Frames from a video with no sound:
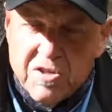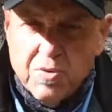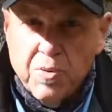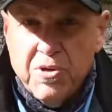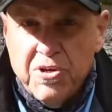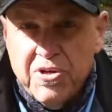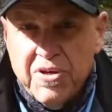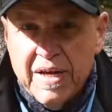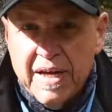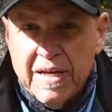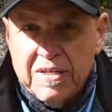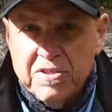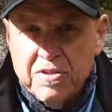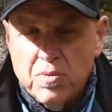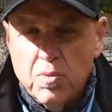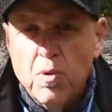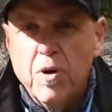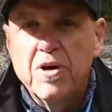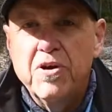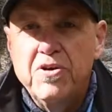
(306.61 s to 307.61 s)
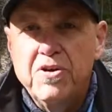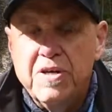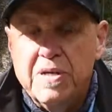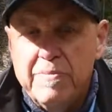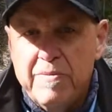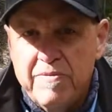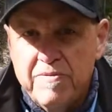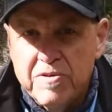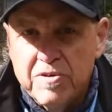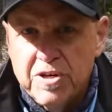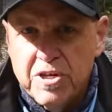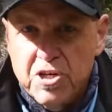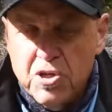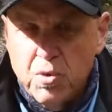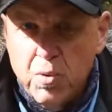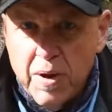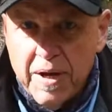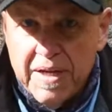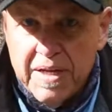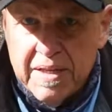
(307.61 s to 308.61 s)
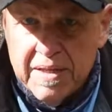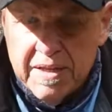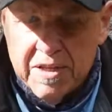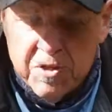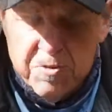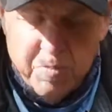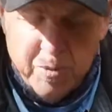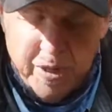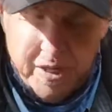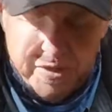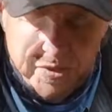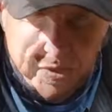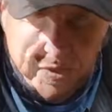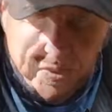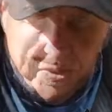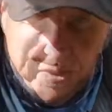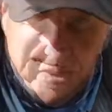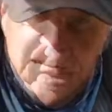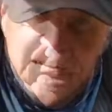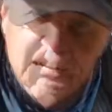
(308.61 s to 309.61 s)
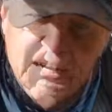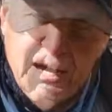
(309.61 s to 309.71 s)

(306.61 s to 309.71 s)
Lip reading: so when you get out to the water you're going to be very quick at this process.